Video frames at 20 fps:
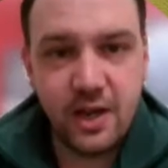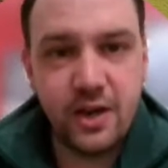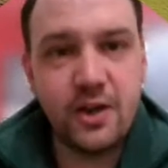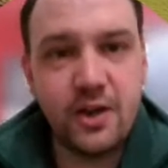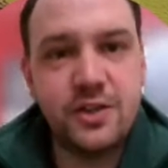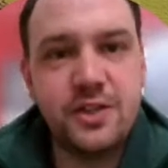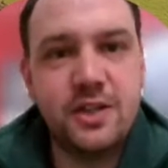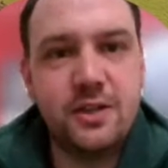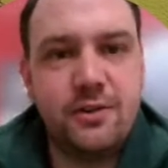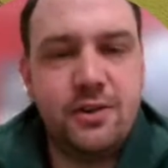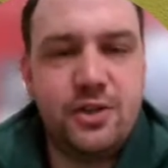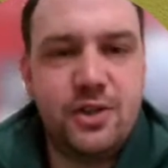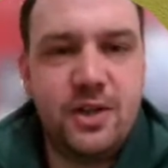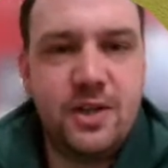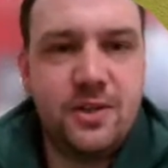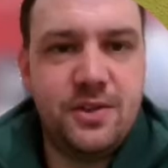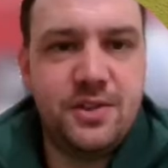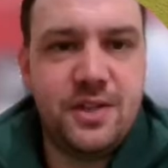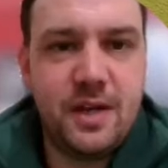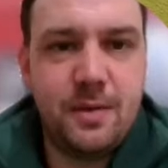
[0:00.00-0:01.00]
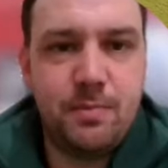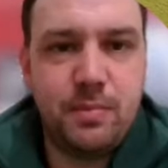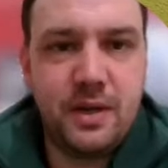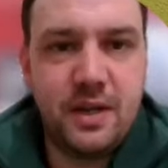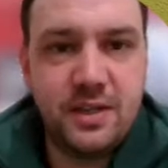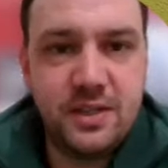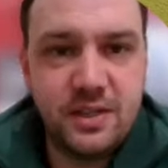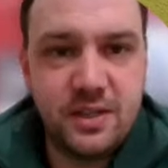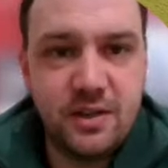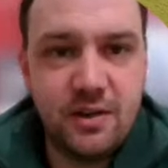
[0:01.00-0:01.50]
an artillery train that's had
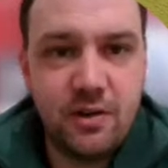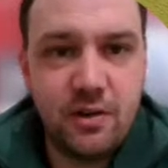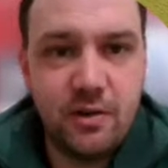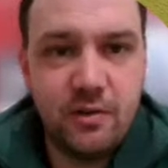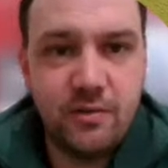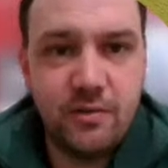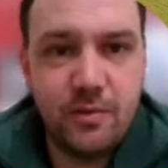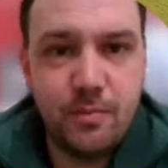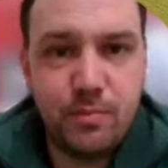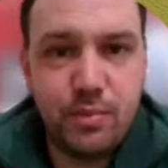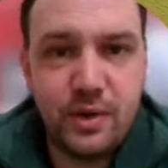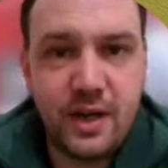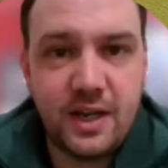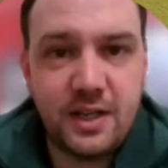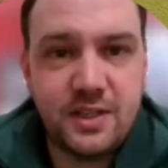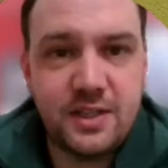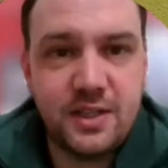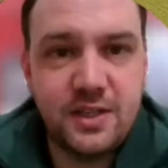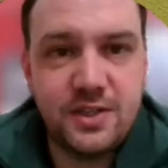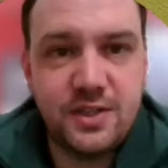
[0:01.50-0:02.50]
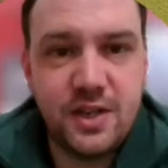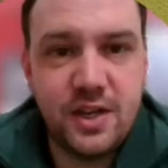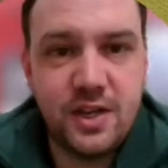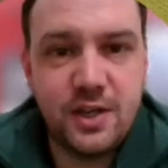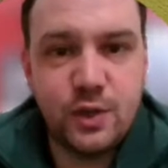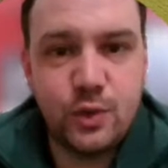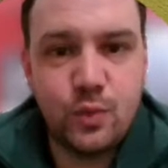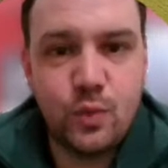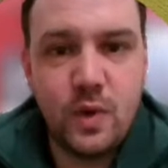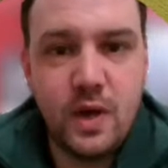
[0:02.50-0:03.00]
plenty of practice
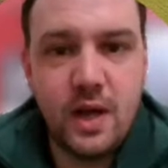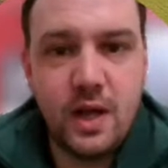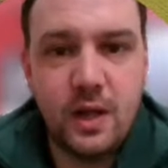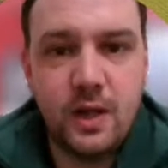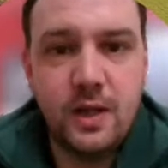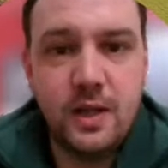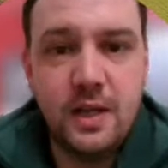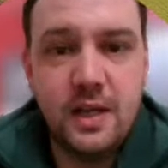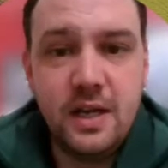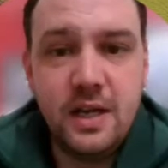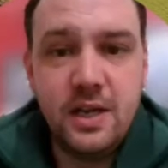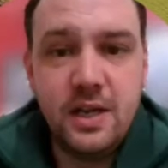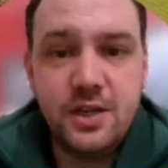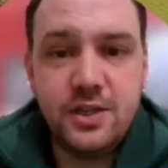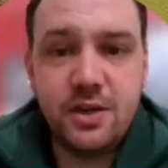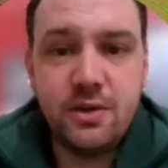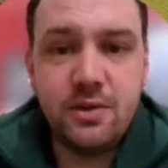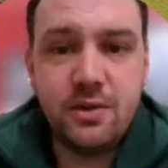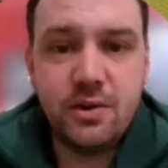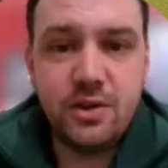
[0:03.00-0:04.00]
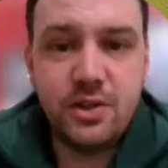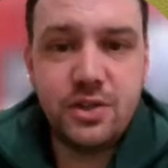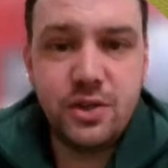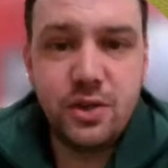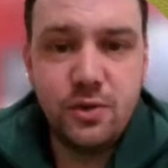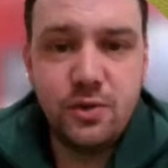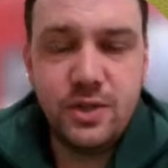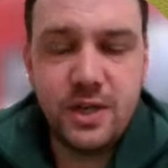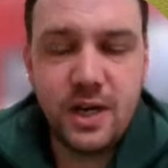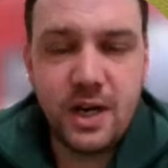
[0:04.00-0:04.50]
as well. So there are
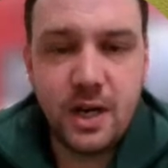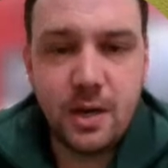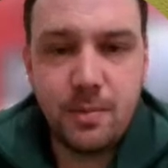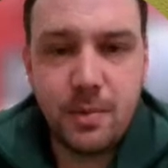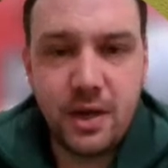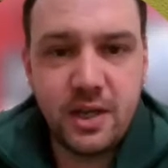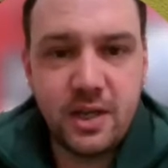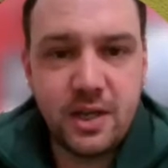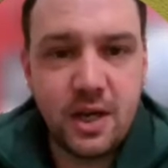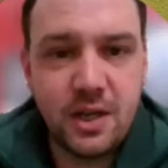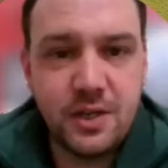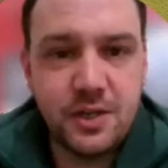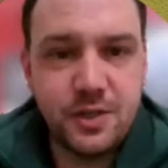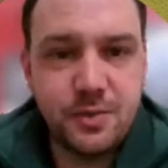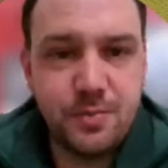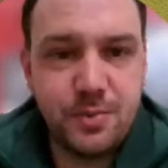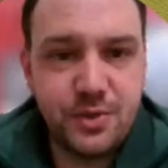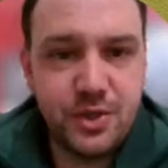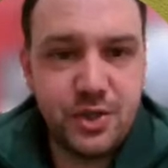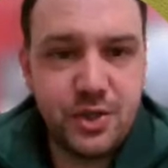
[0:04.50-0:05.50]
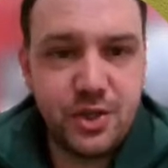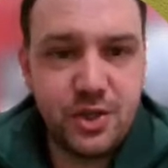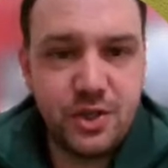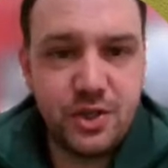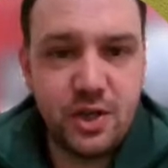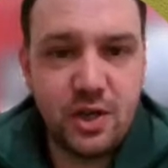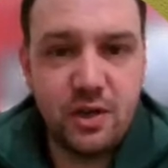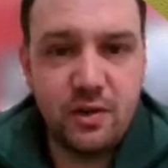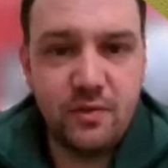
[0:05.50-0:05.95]
2 Jacobite guns positioned